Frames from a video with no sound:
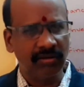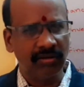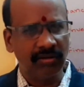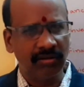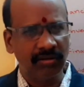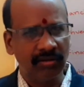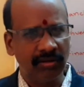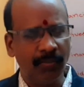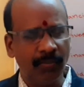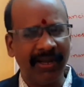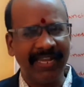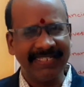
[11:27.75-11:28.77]

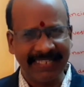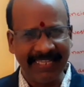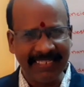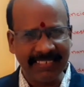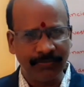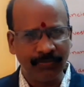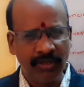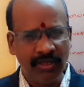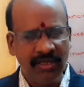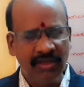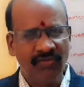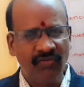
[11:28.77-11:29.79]
importance is
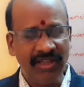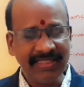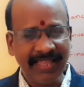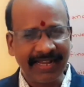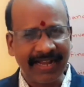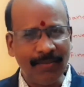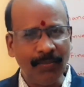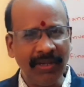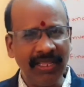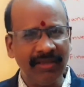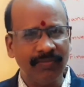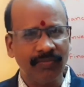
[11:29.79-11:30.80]
when the company
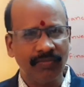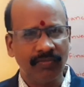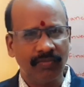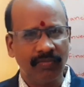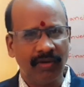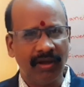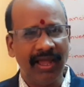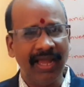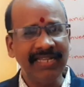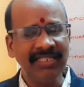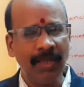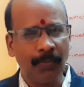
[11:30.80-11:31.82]
earn the
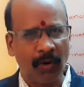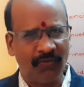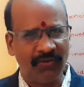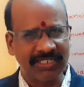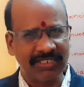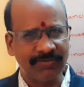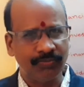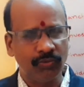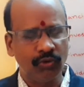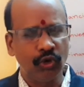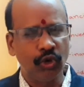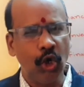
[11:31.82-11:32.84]
profits,
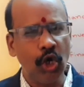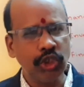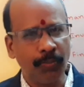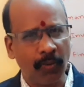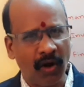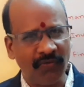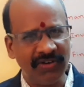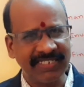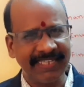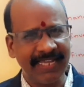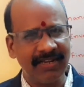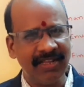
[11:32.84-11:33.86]
those profits
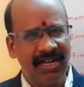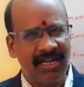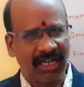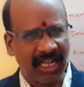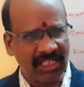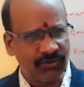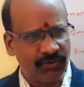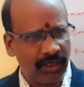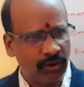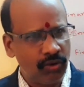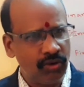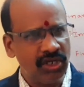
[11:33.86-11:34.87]
are transferred
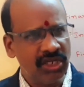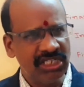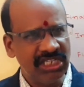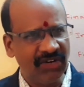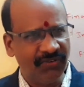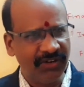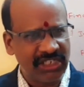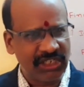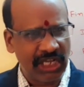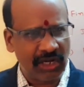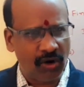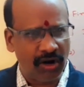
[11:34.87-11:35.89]
to equity
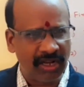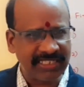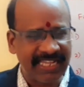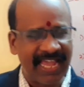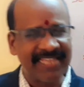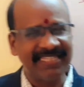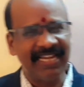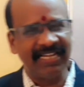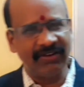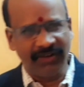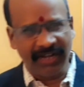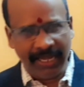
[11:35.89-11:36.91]
shareholders as a
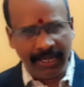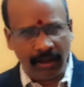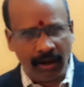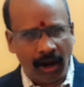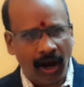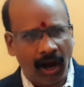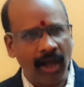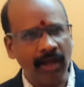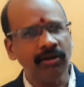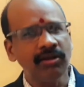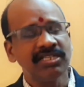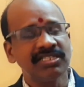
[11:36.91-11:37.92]
dividend, or
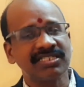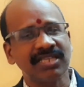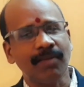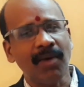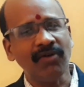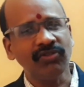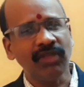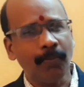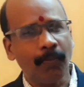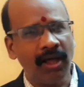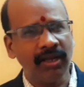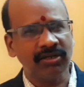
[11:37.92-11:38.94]
some of the
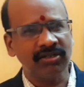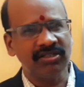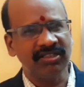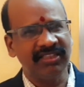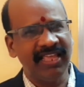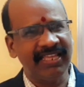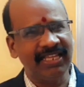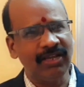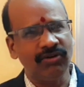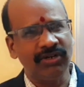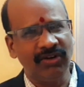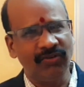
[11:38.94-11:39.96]
part they give
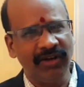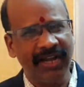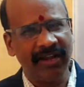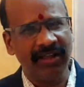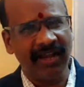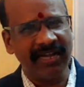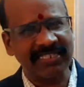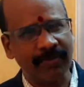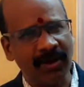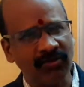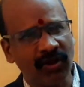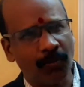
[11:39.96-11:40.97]
dividend and some of the
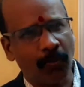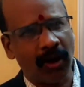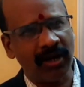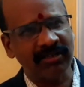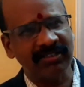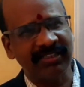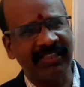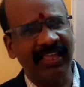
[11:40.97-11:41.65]
part they